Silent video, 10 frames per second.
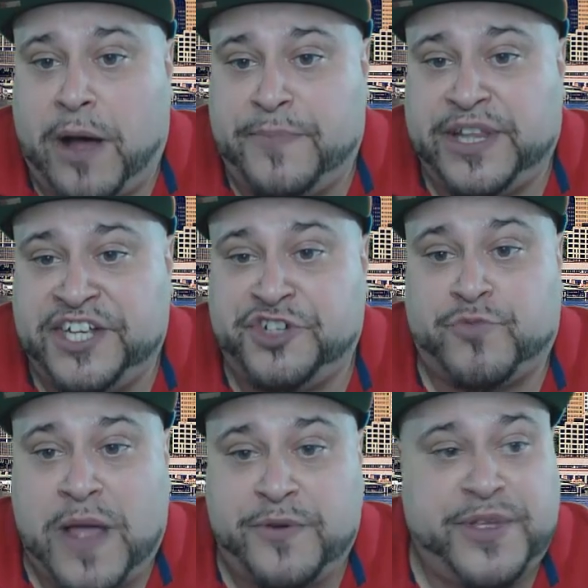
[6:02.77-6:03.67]

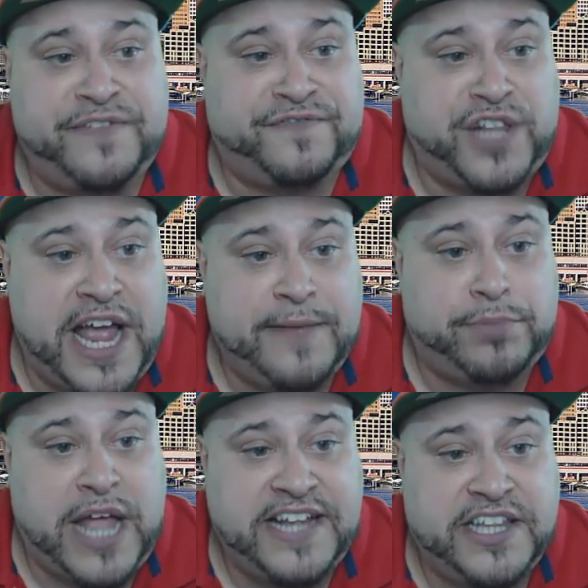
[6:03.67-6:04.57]
population rather than flying
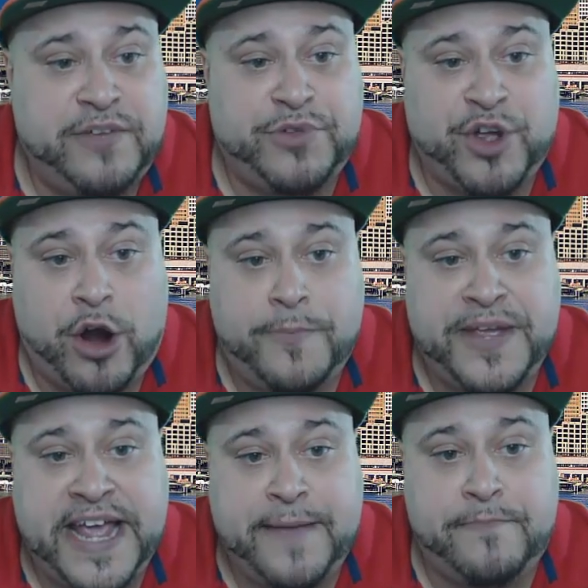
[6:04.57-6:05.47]
blindly with the
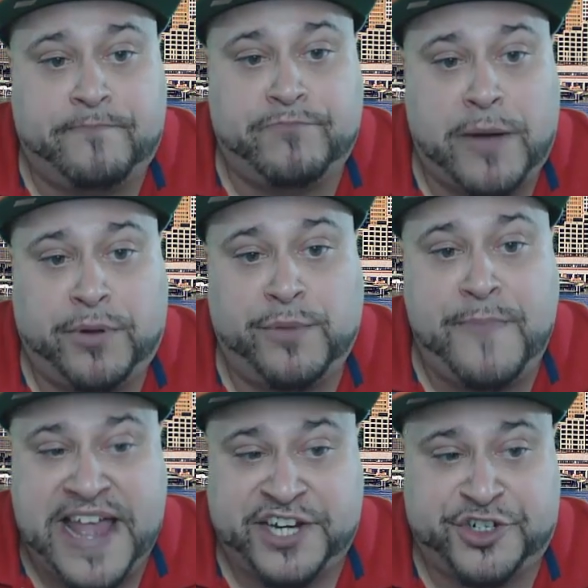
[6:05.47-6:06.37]
RBA bubble
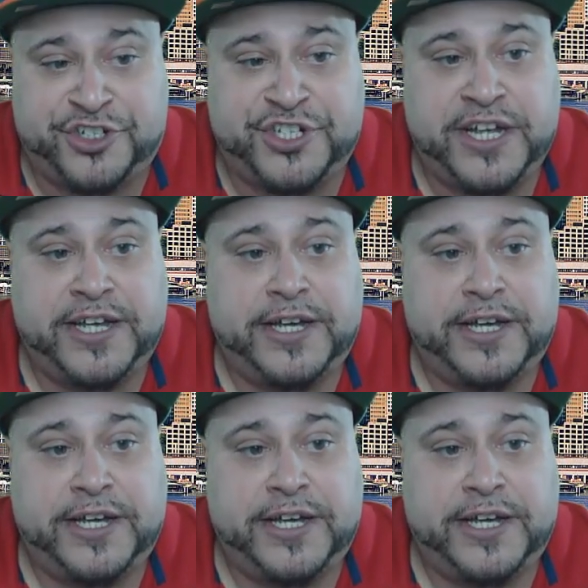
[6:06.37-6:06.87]
managers.